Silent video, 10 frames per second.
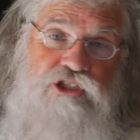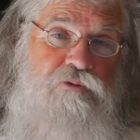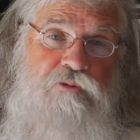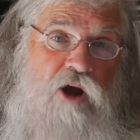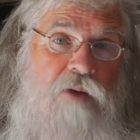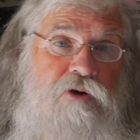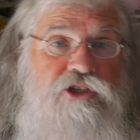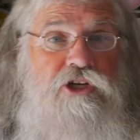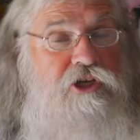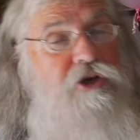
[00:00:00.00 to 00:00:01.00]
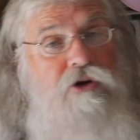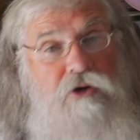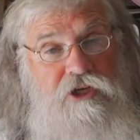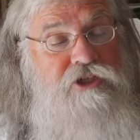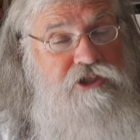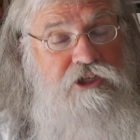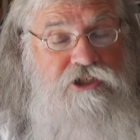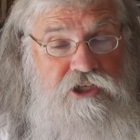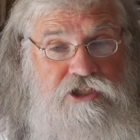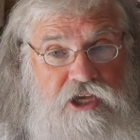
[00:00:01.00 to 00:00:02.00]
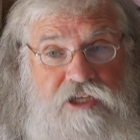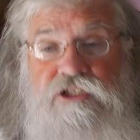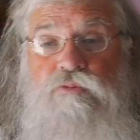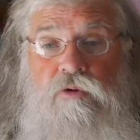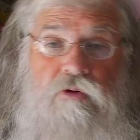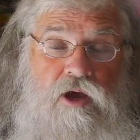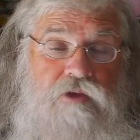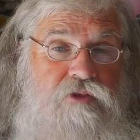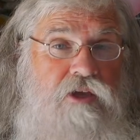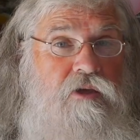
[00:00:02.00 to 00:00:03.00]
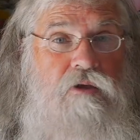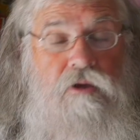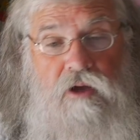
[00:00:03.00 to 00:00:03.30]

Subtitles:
subscribers in a year is a success, I think.